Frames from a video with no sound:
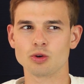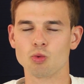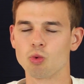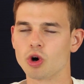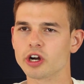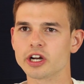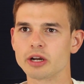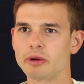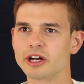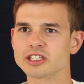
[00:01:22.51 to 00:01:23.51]
worried
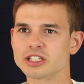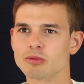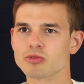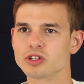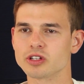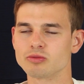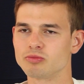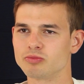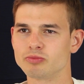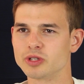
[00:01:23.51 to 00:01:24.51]
about something
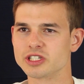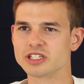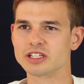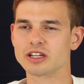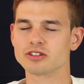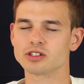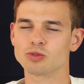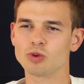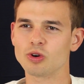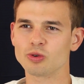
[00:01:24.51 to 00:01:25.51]
and busy and I was like,
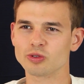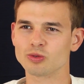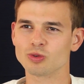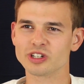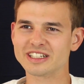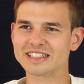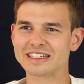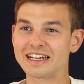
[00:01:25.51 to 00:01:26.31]
Whoa, what is it?